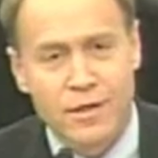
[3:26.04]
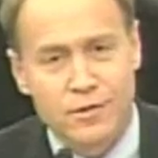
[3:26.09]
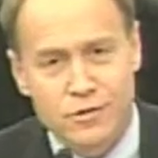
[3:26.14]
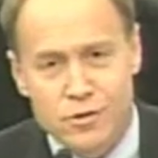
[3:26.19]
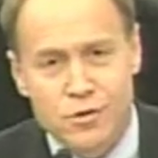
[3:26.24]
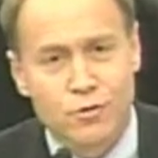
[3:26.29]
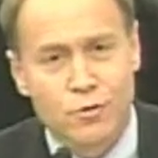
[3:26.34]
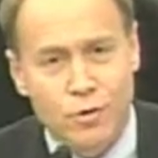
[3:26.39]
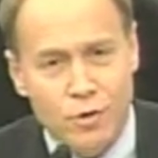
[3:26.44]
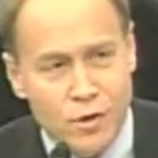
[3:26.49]
a
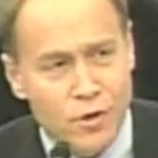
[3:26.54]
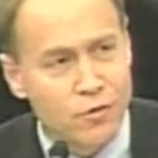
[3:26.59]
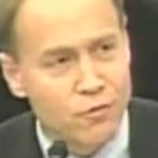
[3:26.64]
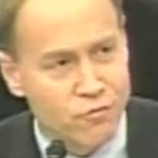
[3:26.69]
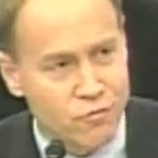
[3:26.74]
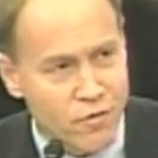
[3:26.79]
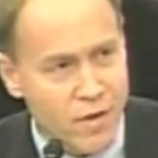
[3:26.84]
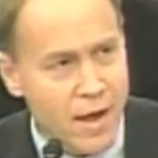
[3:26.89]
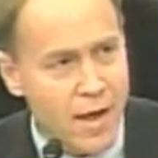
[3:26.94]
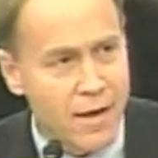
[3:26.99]
historical
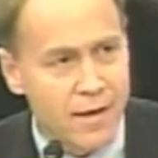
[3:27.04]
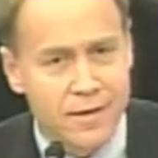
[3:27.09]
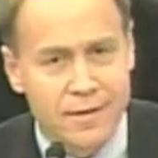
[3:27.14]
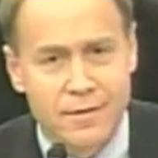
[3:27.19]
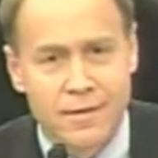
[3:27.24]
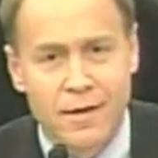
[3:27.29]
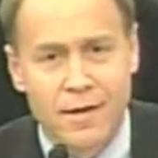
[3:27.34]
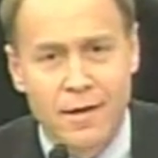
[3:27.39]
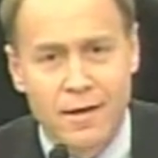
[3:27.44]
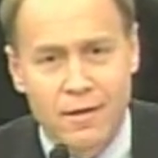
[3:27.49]

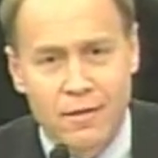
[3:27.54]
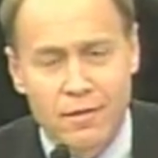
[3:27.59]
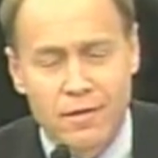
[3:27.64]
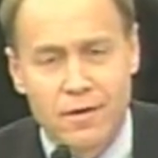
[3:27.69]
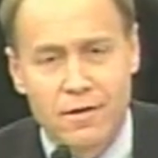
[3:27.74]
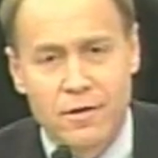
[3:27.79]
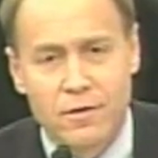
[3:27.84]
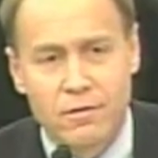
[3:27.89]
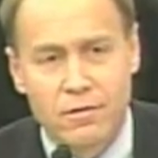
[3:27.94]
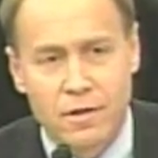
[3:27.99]
fact
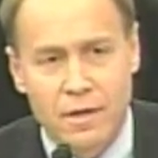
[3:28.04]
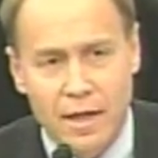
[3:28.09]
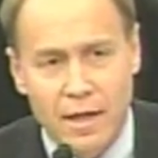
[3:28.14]
that near